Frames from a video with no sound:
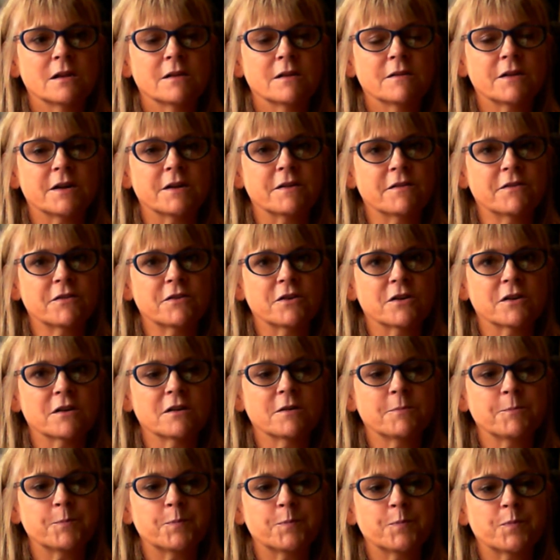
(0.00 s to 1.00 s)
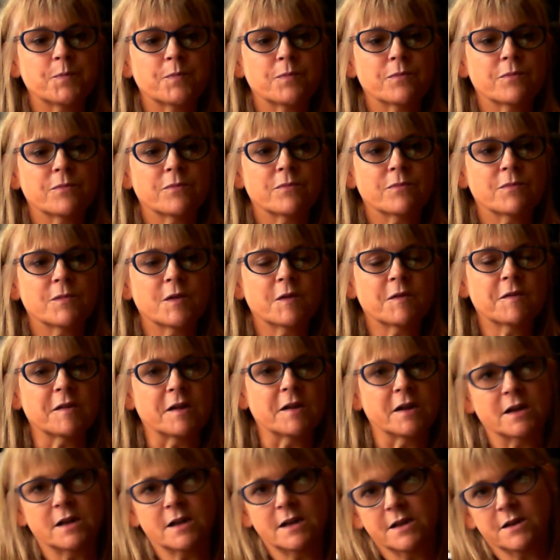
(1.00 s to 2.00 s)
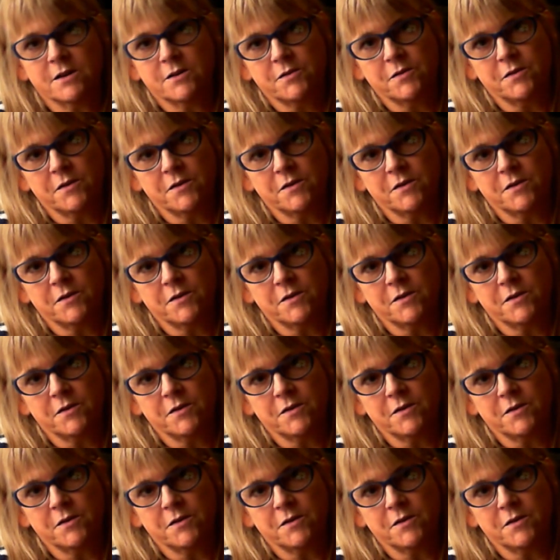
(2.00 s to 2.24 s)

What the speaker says: that I took cycling on